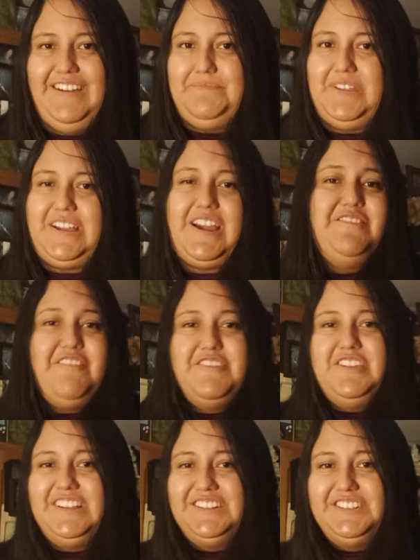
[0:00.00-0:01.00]
Like, I know you
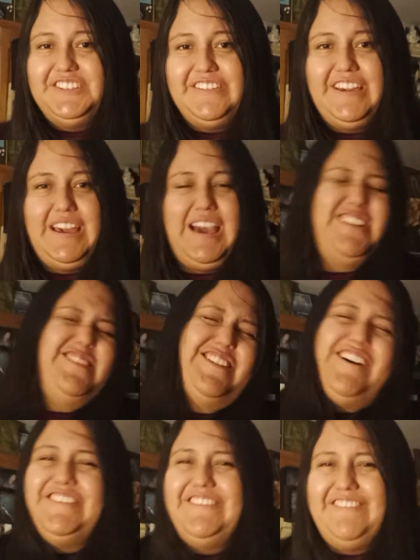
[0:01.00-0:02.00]
can do it. I
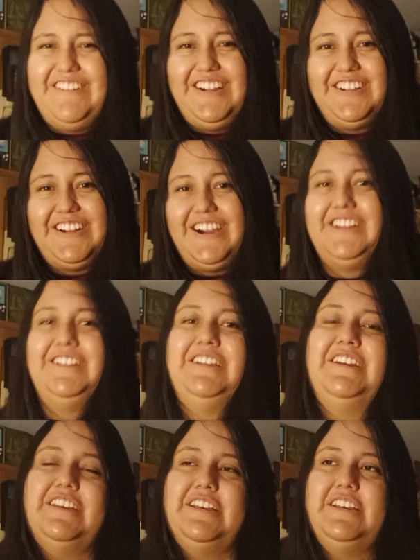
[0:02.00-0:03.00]
know you are, God.
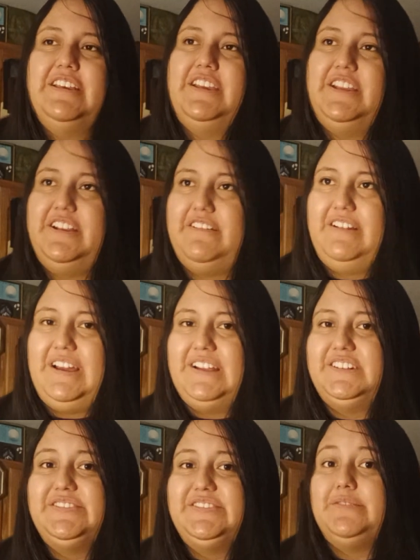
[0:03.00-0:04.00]
You know, I
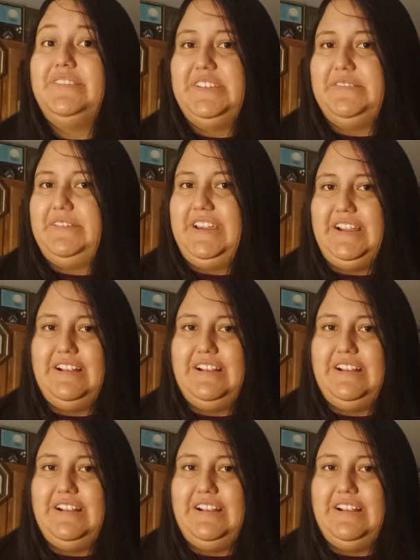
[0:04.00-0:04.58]
just feel really weird